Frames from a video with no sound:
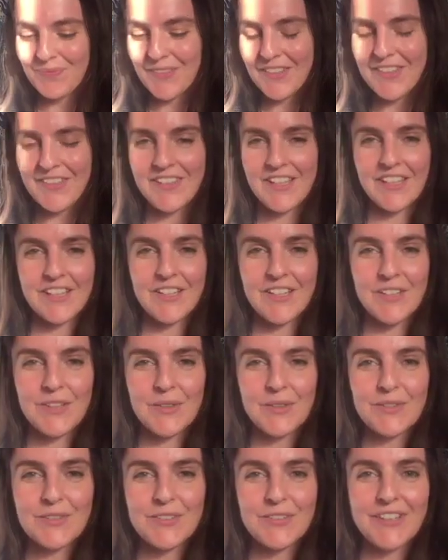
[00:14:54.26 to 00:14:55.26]
thank
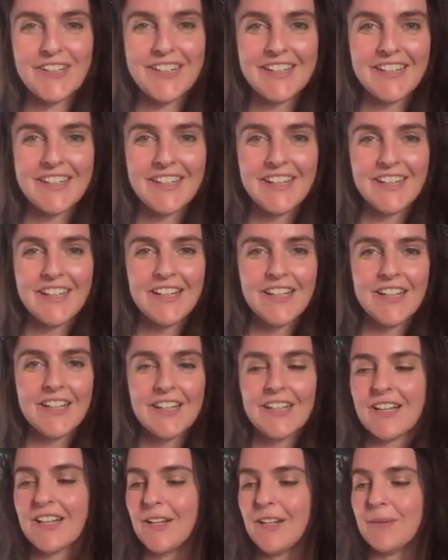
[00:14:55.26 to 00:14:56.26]
you for
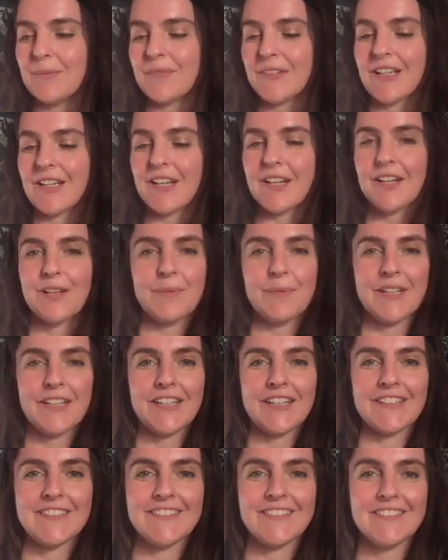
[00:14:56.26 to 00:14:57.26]
coming
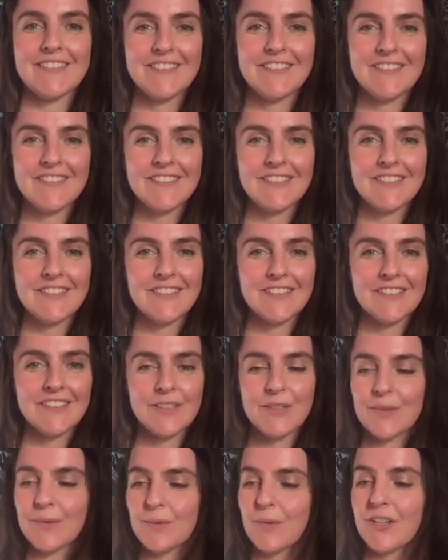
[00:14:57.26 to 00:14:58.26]
and
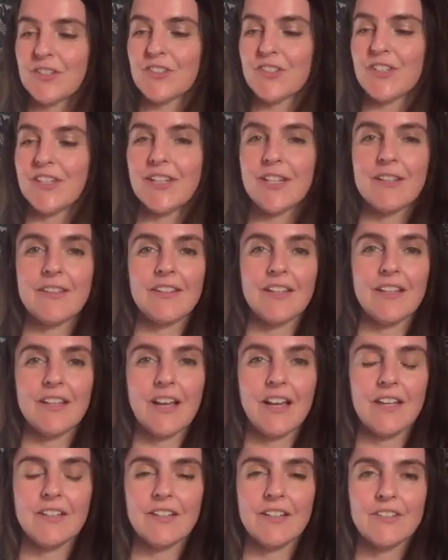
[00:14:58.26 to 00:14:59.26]
watching the
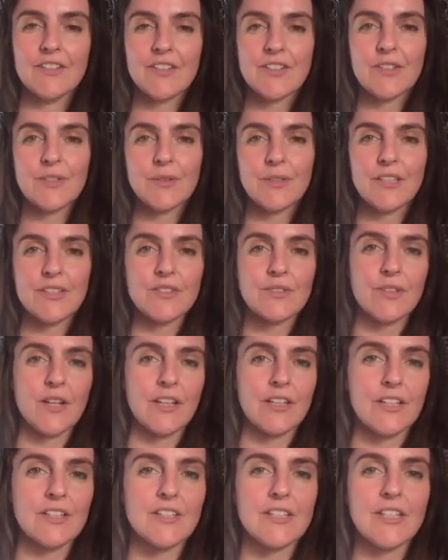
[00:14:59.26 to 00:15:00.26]
Anandashri
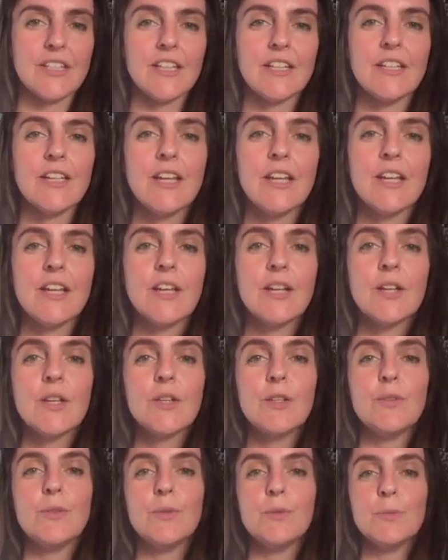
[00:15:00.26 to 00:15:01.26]
Astrology
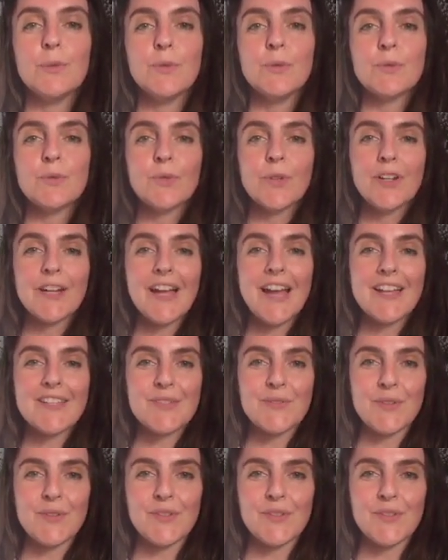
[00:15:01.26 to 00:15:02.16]
New Moon Forecast for